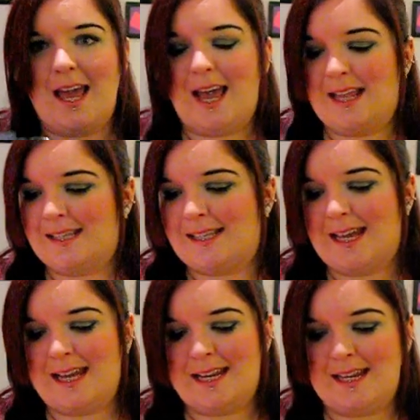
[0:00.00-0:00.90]

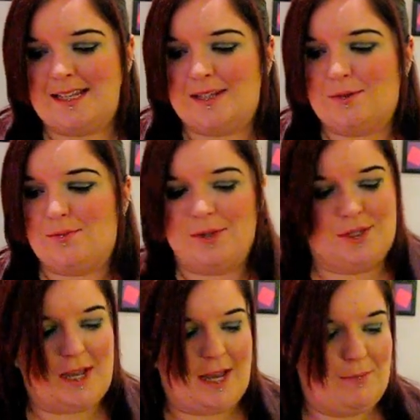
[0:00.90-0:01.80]
Inside it's one
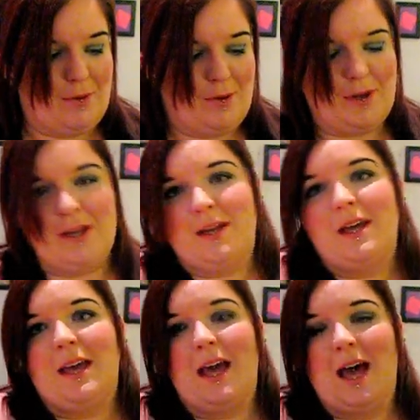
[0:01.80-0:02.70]
giant pocket.
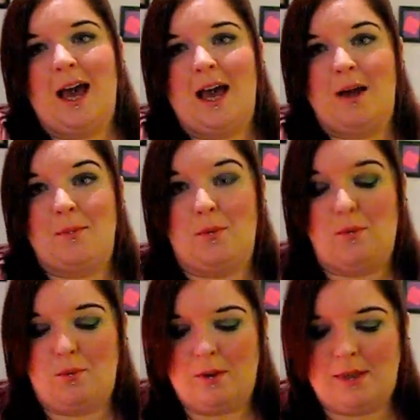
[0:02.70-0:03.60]

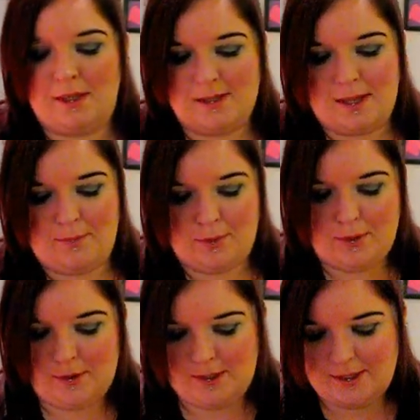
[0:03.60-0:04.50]
One little zip
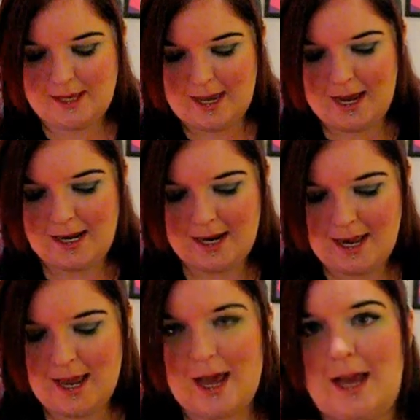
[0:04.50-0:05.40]
pocket on the side
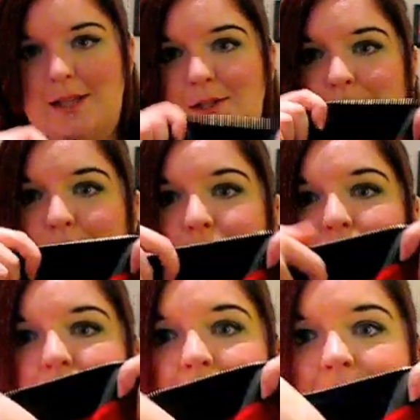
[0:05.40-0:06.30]
and two
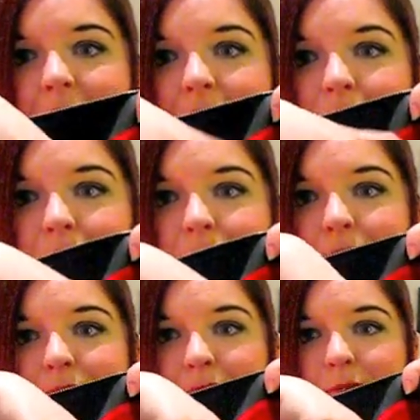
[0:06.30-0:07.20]
of these kind of
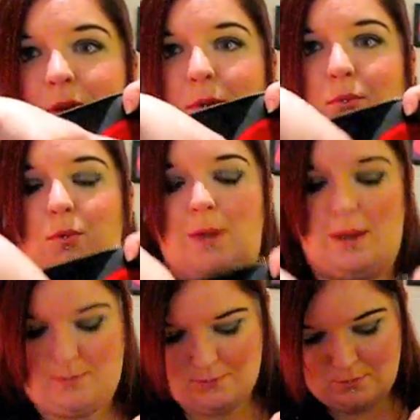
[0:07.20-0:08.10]

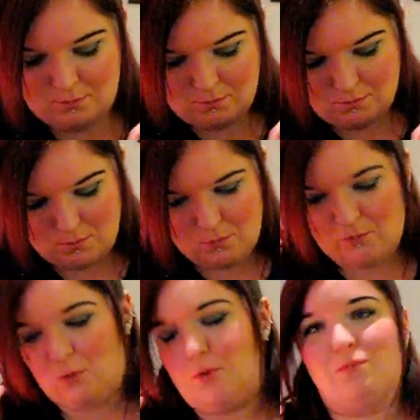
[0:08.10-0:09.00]
mobile
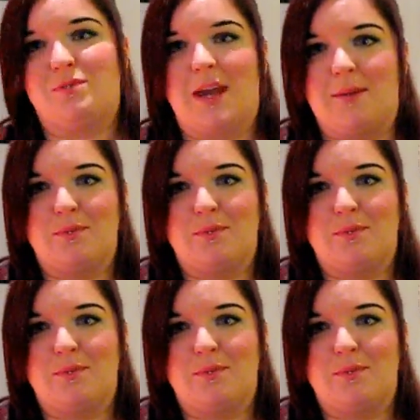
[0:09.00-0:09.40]
phone type